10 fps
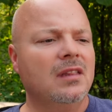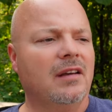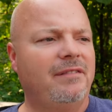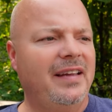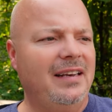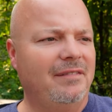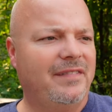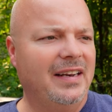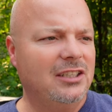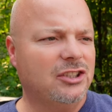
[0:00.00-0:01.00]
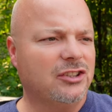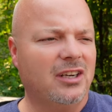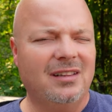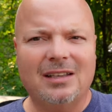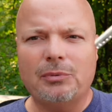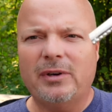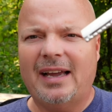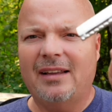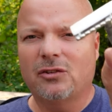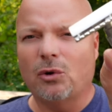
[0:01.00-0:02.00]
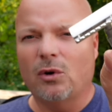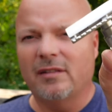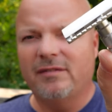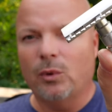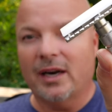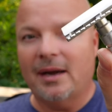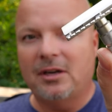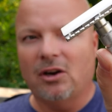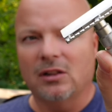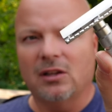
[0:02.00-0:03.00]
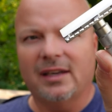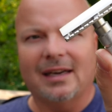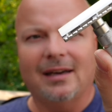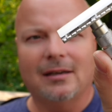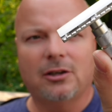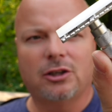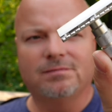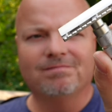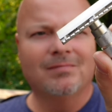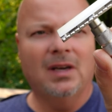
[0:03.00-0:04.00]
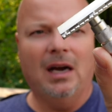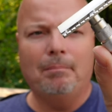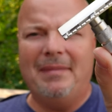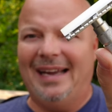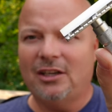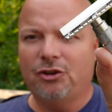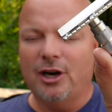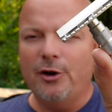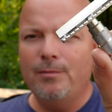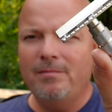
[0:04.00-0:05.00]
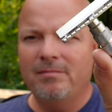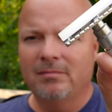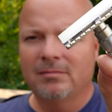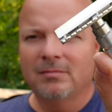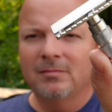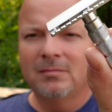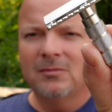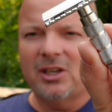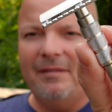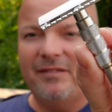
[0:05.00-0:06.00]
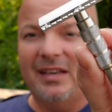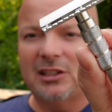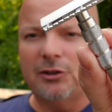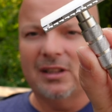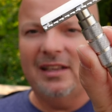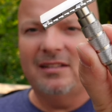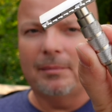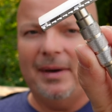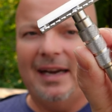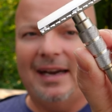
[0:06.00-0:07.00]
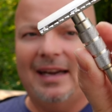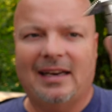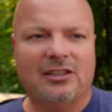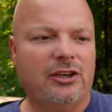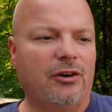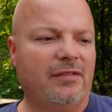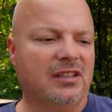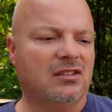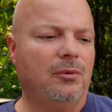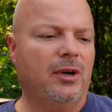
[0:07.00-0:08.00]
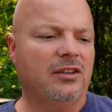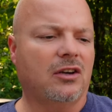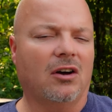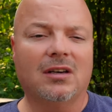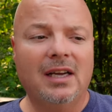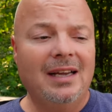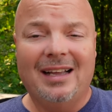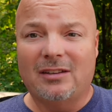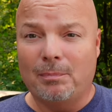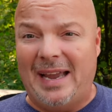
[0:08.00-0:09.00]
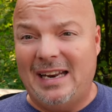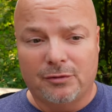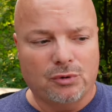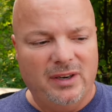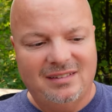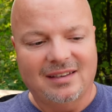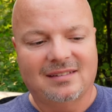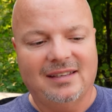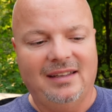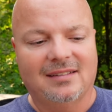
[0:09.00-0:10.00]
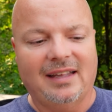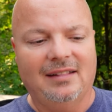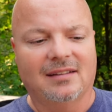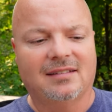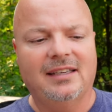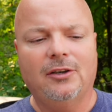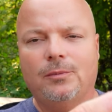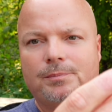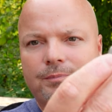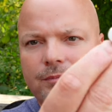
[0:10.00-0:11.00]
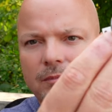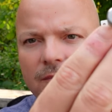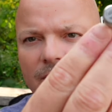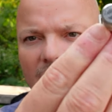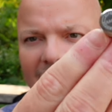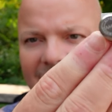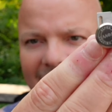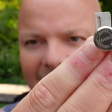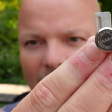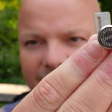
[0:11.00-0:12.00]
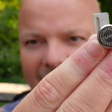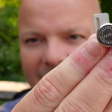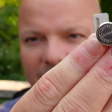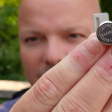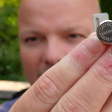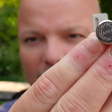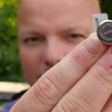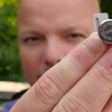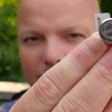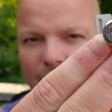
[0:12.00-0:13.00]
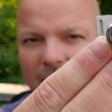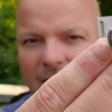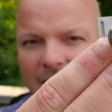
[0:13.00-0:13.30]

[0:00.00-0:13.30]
The fit and finish is good. And this one has sort of what I would call like a a matte chrome type finish, or at least in my eye. I don't know officially what it's called. It's made of 316 stainless steel. I see Alpha has their logo